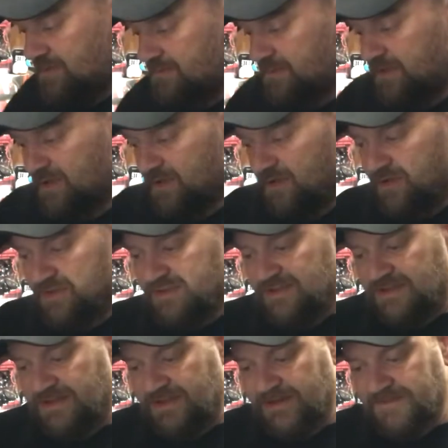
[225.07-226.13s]
because
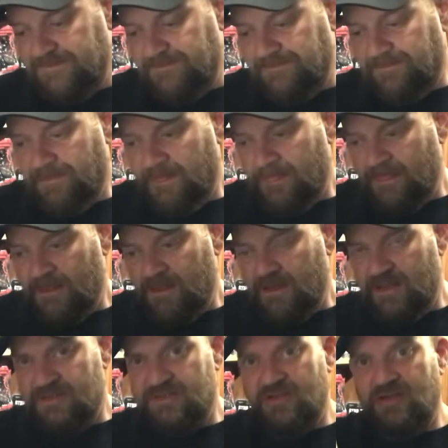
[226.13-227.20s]

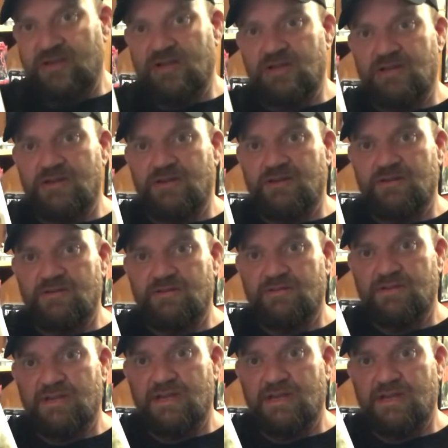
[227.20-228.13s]
it's a clear